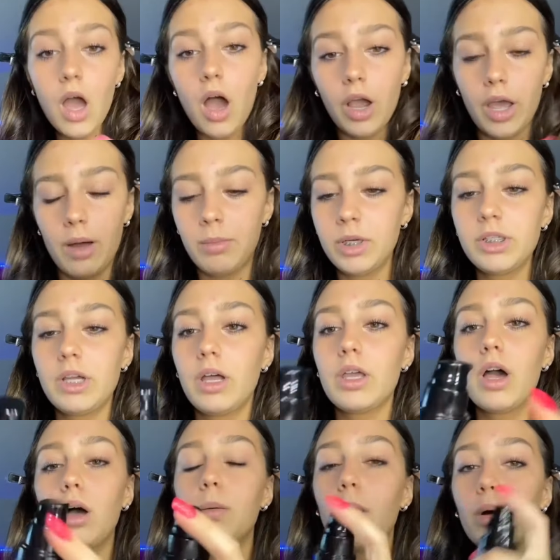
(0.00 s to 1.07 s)
Okay, I'm gonna tell
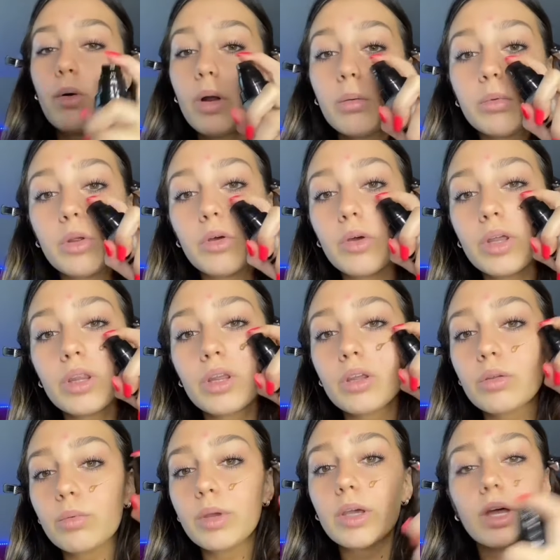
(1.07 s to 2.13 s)
y'all about what I'm doing
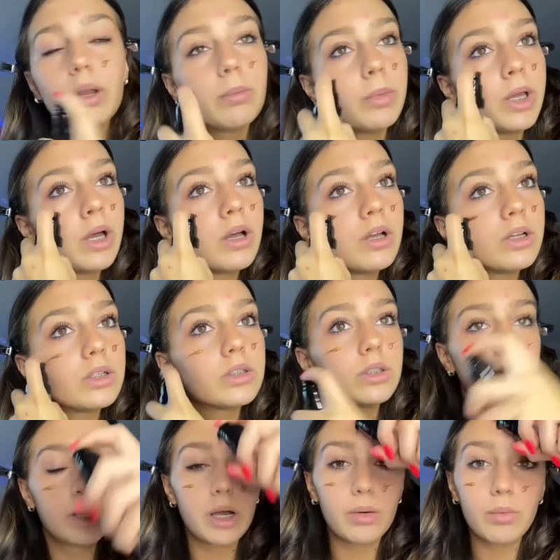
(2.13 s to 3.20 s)
this weekend because
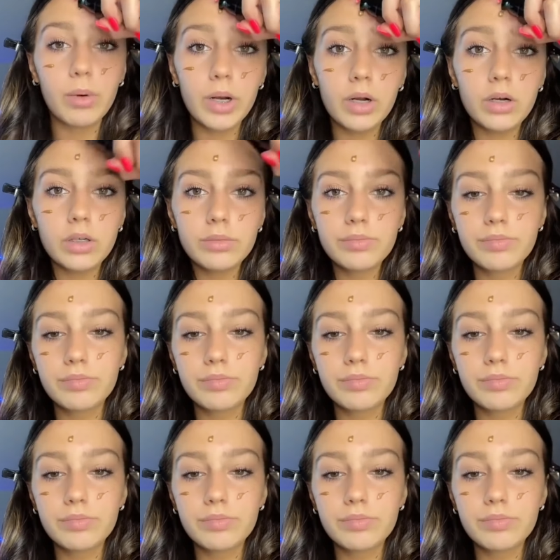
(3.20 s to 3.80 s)
yeah, why not?